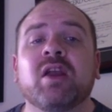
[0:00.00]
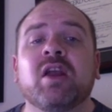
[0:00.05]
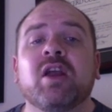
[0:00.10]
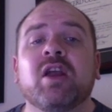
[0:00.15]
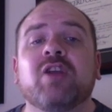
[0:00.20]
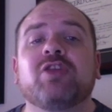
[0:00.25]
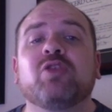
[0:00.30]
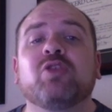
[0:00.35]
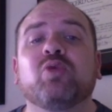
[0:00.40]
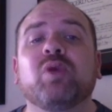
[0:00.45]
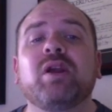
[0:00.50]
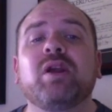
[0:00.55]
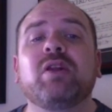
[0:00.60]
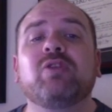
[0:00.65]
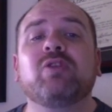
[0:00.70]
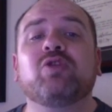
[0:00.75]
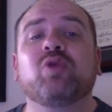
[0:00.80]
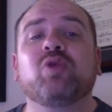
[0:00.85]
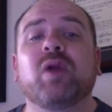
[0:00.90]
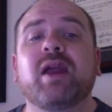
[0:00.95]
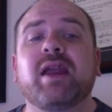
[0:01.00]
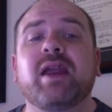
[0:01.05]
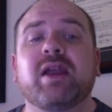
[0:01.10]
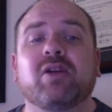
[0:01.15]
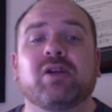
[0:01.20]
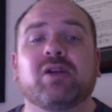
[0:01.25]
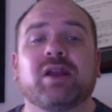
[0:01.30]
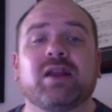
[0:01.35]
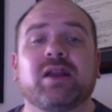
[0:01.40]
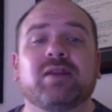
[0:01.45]
The real gray
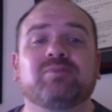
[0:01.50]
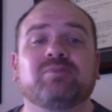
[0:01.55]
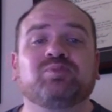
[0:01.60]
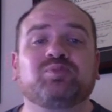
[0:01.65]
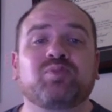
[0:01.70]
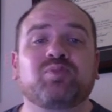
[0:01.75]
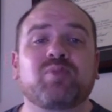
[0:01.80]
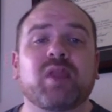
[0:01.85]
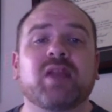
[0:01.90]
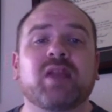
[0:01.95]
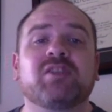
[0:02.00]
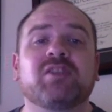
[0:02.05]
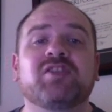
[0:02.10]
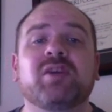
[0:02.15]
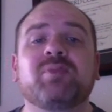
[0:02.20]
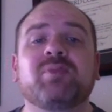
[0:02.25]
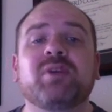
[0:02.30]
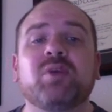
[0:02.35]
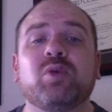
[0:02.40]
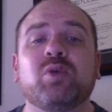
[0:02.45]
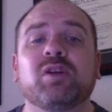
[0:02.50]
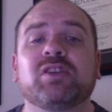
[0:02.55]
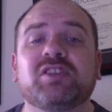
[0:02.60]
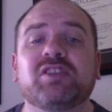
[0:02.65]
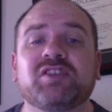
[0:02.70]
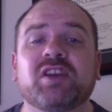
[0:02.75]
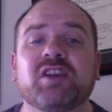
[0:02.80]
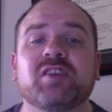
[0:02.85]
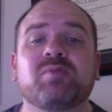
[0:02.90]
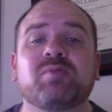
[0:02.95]
area, and something we'll
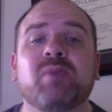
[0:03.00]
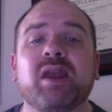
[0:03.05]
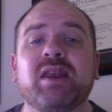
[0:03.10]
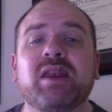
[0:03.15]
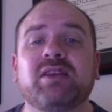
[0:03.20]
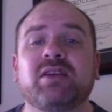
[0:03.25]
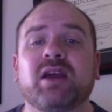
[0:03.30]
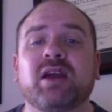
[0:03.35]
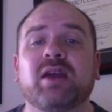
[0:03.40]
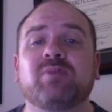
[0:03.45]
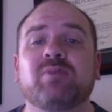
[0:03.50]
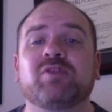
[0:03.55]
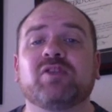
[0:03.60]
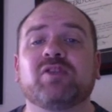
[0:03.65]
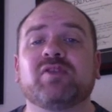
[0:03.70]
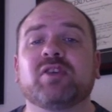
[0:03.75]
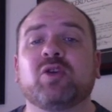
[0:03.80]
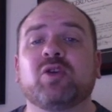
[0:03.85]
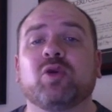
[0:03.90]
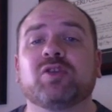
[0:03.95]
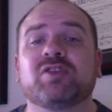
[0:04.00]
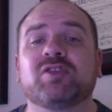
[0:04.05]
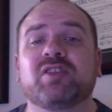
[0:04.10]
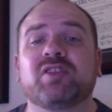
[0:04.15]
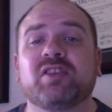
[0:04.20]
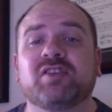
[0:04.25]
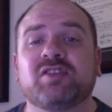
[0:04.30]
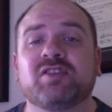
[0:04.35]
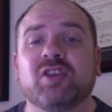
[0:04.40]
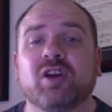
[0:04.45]
discuss many times over the course of
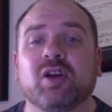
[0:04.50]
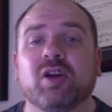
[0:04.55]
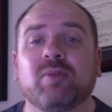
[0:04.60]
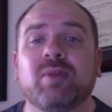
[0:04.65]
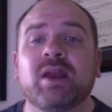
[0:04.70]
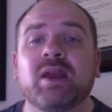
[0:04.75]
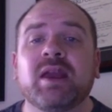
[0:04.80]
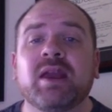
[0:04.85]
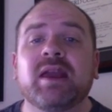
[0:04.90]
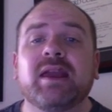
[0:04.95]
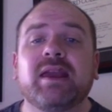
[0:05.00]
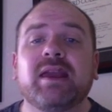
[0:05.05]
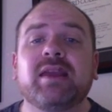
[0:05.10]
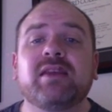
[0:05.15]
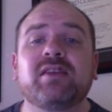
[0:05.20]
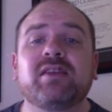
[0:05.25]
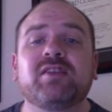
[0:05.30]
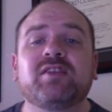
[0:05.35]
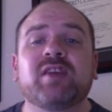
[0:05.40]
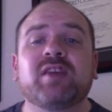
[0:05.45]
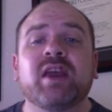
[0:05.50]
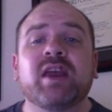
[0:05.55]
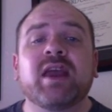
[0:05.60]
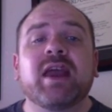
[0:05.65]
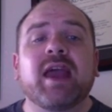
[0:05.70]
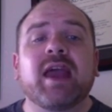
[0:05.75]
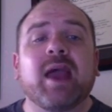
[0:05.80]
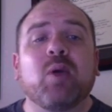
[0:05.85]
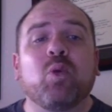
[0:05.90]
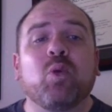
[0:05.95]
this term, is
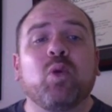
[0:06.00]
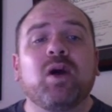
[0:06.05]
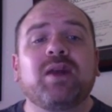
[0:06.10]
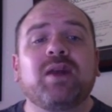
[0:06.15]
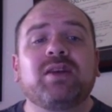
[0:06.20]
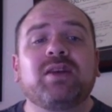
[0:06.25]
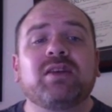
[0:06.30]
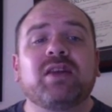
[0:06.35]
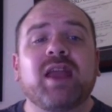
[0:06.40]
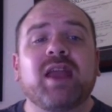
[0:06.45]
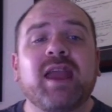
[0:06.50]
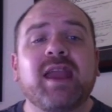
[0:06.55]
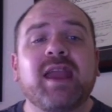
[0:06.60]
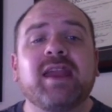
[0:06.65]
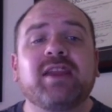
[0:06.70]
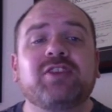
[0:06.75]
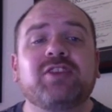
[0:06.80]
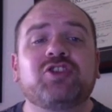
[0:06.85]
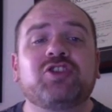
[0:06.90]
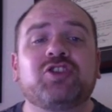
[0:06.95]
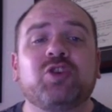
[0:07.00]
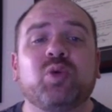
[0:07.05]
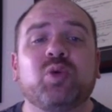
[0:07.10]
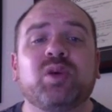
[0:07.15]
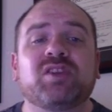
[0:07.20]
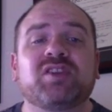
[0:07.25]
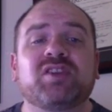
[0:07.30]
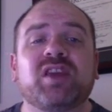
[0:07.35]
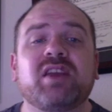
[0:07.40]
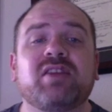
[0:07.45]
at what age do we
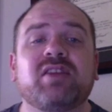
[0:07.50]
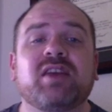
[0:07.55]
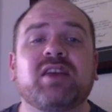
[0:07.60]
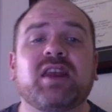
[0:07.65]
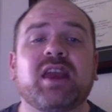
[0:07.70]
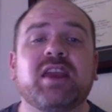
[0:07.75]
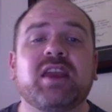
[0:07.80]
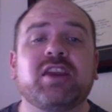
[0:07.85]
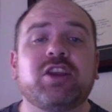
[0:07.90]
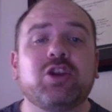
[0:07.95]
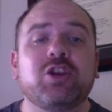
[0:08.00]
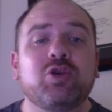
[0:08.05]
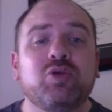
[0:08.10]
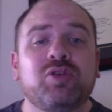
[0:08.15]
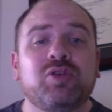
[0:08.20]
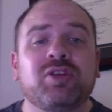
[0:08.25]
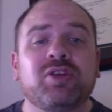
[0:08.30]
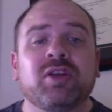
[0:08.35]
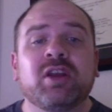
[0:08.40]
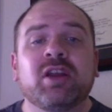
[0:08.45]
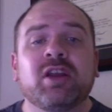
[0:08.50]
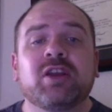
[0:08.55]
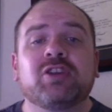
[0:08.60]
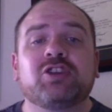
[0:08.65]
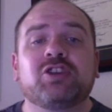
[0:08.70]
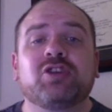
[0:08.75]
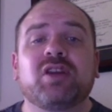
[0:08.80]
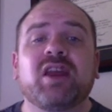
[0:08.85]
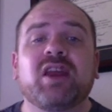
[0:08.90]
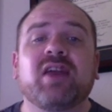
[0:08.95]
say that a youth
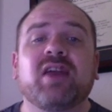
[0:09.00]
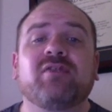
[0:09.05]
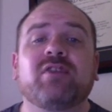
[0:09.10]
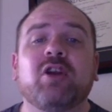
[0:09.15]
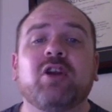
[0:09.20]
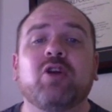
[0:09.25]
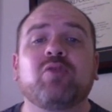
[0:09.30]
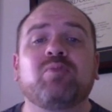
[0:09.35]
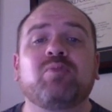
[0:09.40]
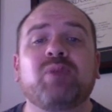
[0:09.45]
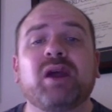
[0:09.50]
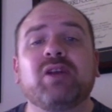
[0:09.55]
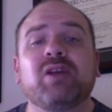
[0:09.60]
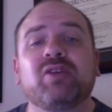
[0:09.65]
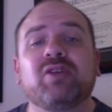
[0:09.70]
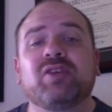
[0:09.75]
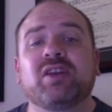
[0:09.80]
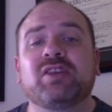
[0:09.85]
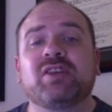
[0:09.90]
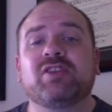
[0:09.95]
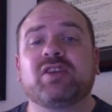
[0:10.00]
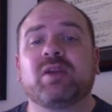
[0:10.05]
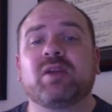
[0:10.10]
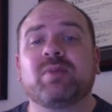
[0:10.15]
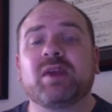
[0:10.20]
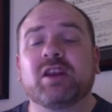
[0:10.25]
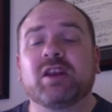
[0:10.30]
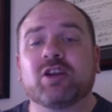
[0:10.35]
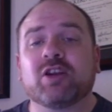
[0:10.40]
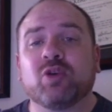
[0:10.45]
should have known better than to
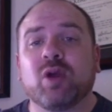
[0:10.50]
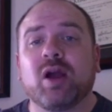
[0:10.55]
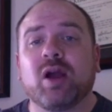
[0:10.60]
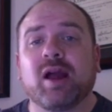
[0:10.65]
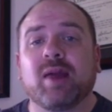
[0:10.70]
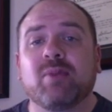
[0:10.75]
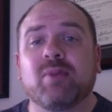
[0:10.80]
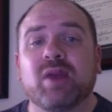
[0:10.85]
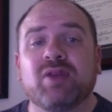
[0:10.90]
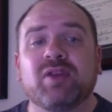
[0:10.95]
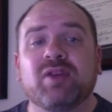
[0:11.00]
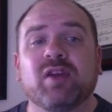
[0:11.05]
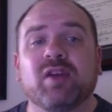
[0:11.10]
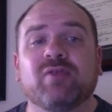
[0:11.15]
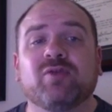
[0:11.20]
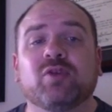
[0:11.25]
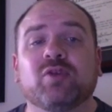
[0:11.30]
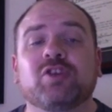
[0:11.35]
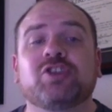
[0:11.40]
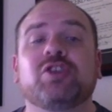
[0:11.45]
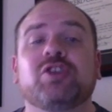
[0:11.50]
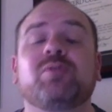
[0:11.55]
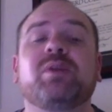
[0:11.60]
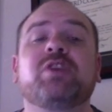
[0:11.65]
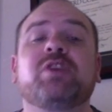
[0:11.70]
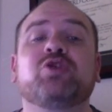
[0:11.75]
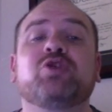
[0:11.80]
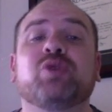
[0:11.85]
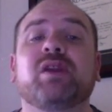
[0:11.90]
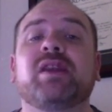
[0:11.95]
commit a crime and therefore should be
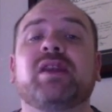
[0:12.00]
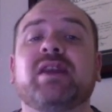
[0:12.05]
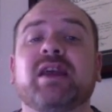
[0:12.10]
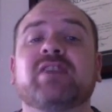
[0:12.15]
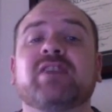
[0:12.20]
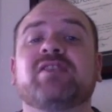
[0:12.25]
treated as an